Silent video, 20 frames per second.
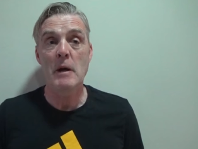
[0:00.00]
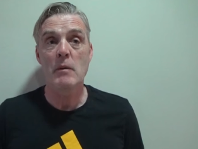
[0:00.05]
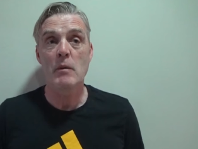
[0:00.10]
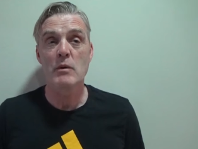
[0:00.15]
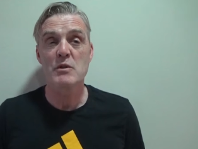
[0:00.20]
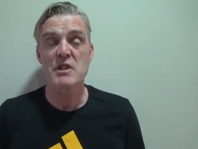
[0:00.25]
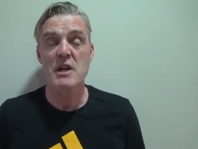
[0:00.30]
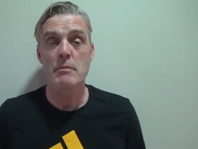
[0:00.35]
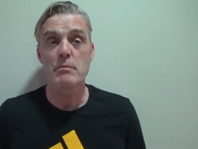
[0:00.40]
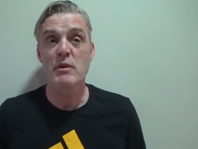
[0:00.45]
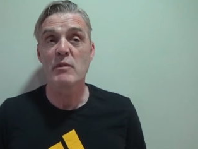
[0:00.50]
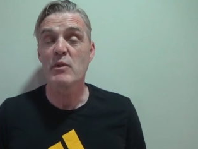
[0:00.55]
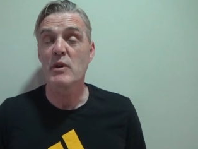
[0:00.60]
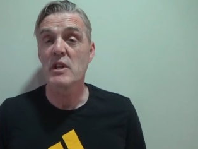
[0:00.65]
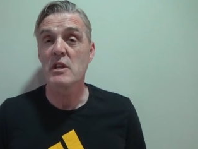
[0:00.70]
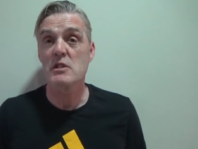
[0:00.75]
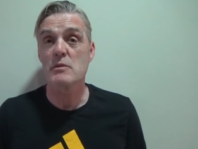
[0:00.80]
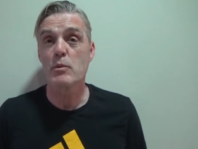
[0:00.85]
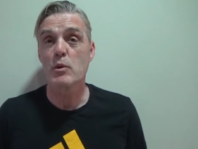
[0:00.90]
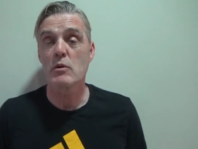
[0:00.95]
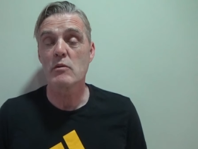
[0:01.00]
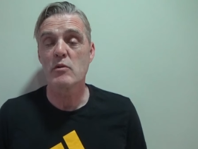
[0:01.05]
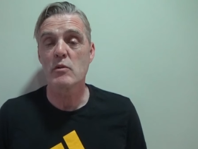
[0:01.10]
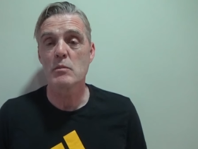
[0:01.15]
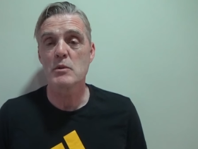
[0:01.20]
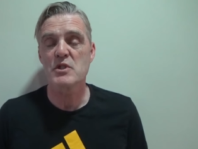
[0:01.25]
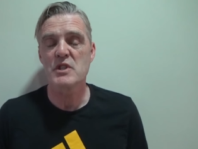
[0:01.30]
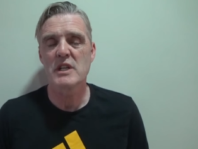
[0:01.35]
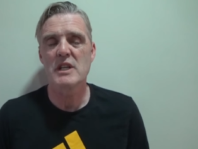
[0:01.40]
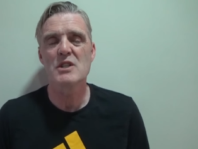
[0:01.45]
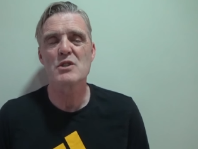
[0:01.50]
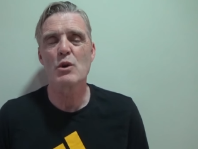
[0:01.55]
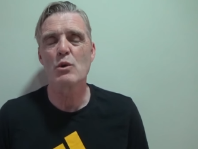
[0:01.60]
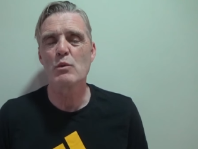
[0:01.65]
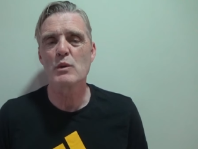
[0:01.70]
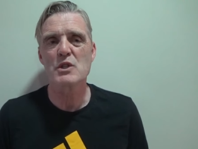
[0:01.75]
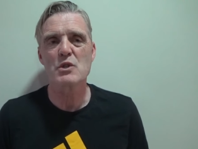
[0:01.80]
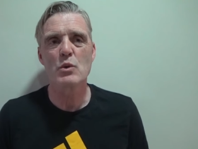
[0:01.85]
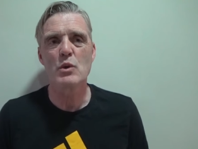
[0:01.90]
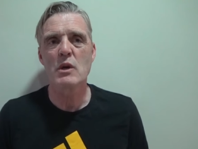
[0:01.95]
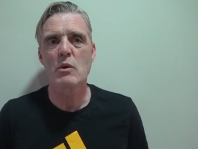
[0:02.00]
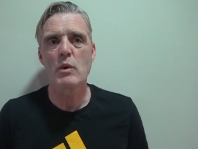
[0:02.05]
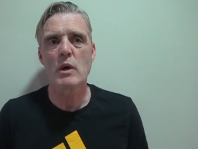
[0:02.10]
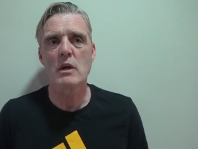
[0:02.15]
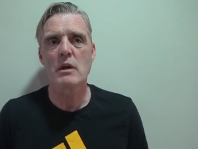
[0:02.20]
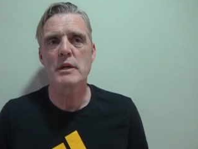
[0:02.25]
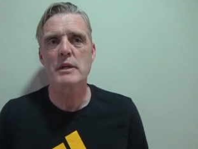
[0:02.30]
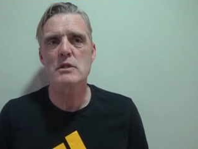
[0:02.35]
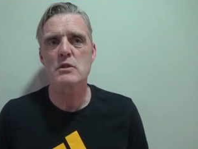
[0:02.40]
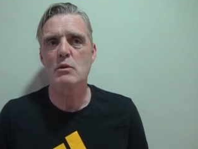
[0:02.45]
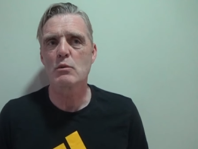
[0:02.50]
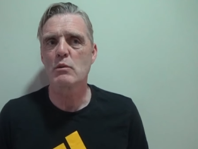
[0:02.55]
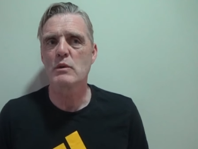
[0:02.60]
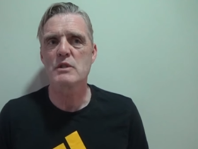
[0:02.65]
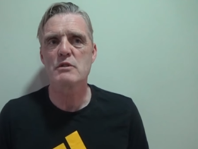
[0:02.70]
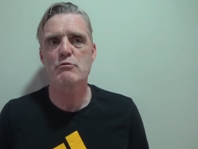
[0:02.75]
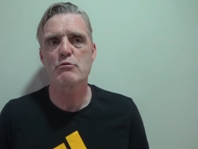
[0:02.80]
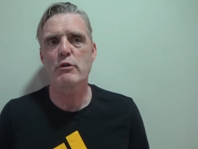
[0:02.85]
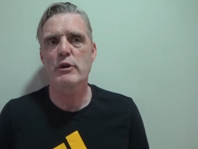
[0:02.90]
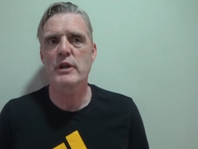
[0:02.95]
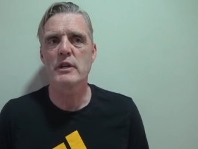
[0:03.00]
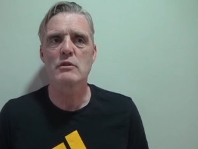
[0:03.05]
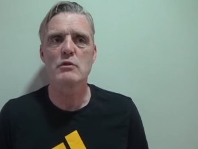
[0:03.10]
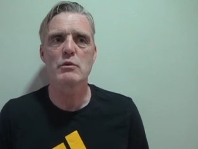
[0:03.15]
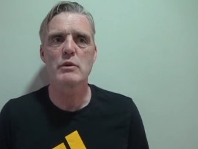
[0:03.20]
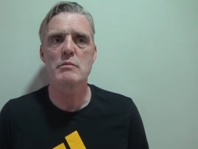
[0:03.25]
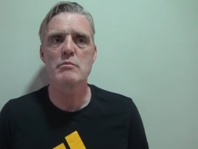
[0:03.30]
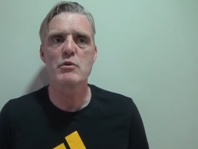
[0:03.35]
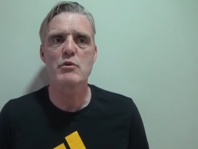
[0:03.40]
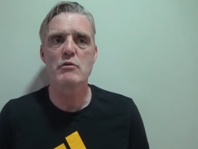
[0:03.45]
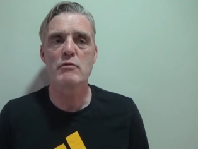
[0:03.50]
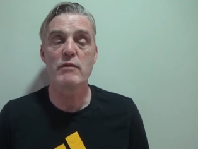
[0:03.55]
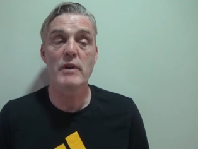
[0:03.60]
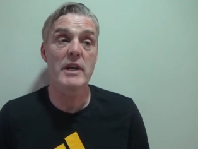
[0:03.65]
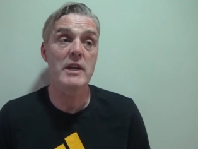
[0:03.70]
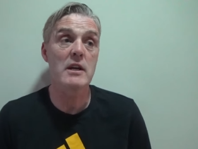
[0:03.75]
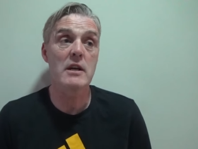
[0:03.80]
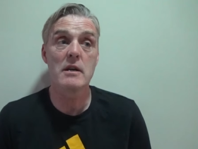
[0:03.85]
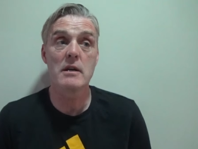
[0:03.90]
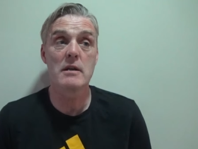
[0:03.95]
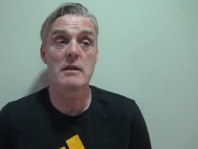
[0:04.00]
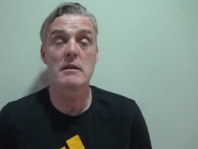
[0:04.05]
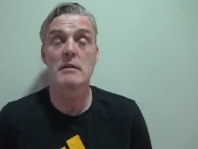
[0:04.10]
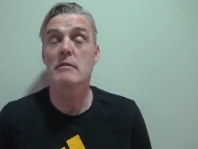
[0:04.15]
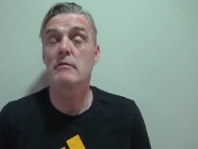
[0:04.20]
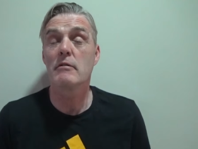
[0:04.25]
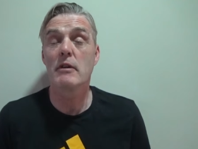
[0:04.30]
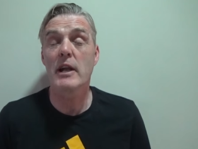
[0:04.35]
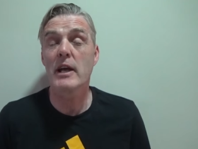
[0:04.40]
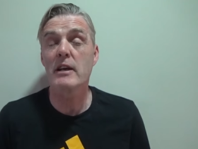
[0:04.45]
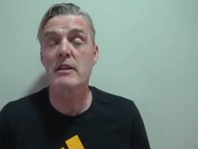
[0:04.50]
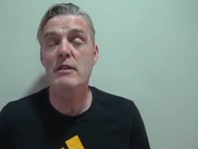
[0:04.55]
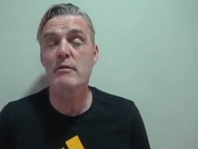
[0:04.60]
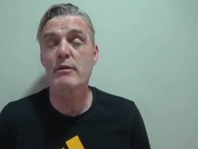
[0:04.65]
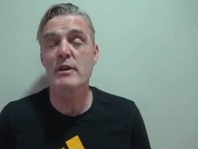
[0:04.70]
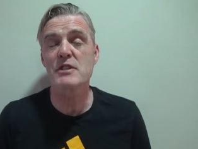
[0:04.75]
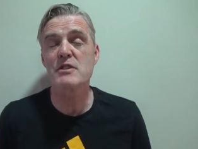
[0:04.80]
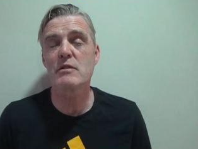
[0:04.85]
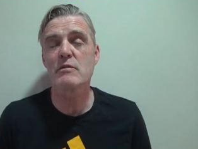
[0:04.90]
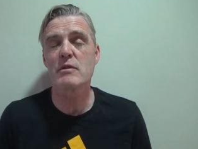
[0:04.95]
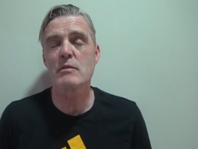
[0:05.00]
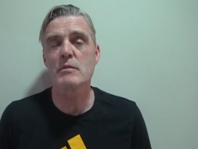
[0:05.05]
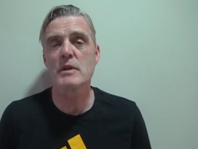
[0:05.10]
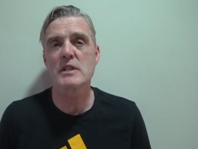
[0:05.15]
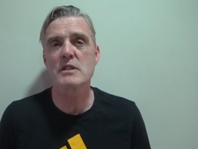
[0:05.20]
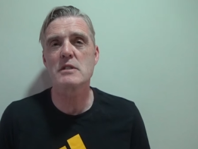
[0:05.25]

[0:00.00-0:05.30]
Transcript: and I was happy with his performance. He's always doing well. He's always trying to improve, like like the rest of them.